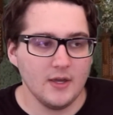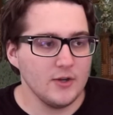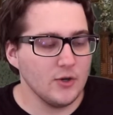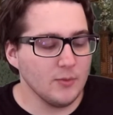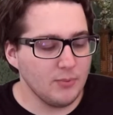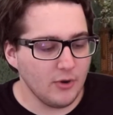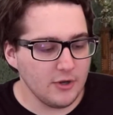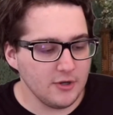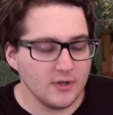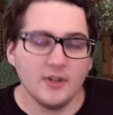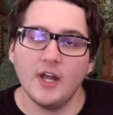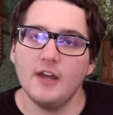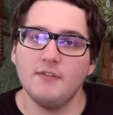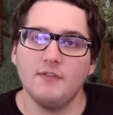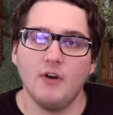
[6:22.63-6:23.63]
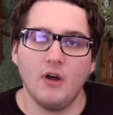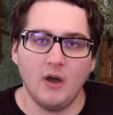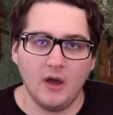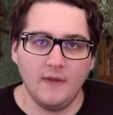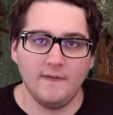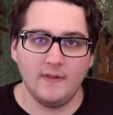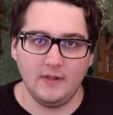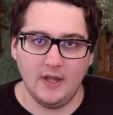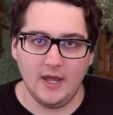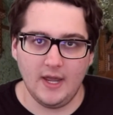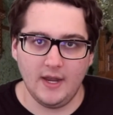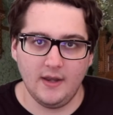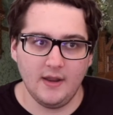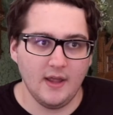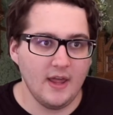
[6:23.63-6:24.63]
You're putting your life on the
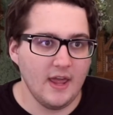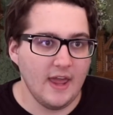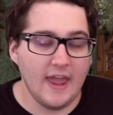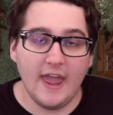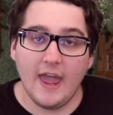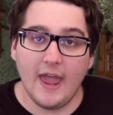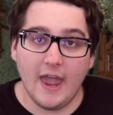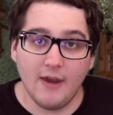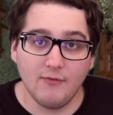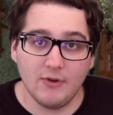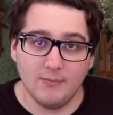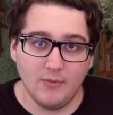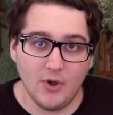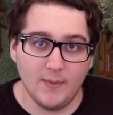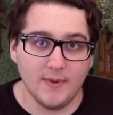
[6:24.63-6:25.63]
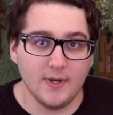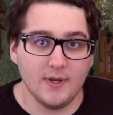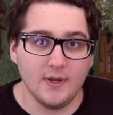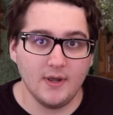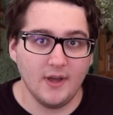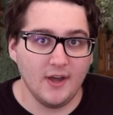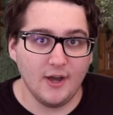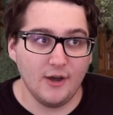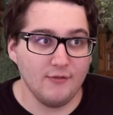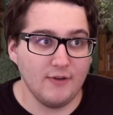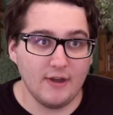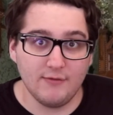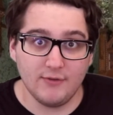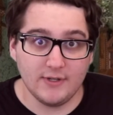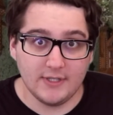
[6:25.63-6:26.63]
line every moment of
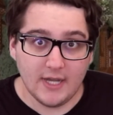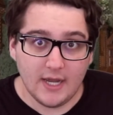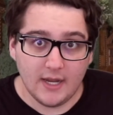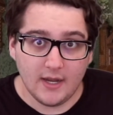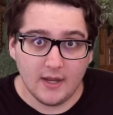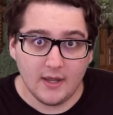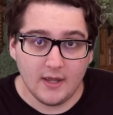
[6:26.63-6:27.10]
every day